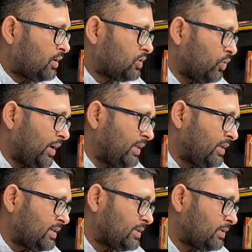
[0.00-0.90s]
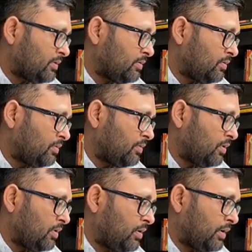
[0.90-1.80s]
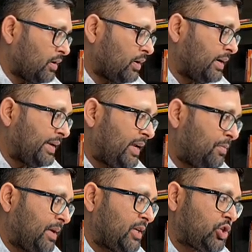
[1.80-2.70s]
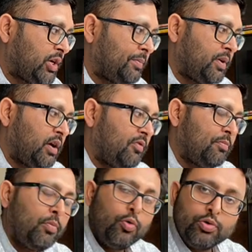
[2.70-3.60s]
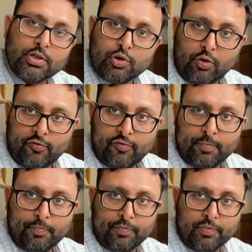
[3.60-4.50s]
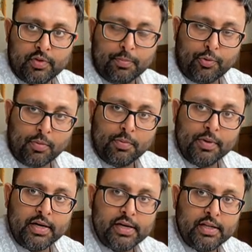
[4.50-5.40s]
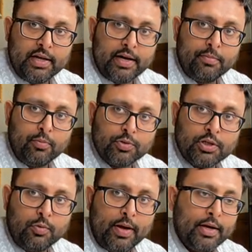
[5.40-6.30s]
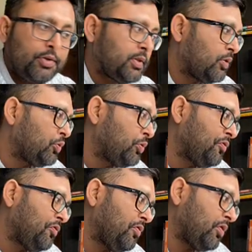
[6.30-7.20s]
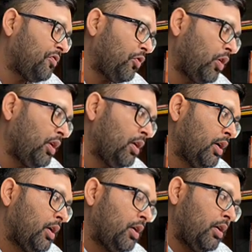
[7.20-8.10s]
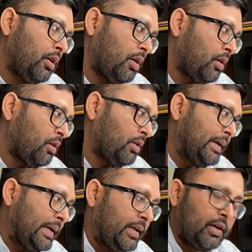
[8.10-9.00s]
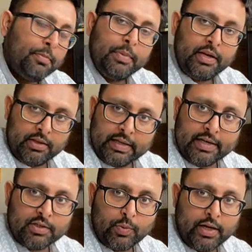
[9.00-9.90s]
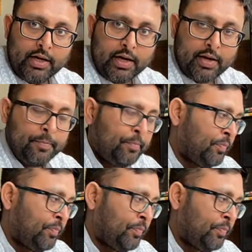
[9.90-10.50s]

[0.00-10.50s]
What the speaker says: So in this green bell-shaped curve, most of the probability that most of the values they're going to fall near mean, that is very high.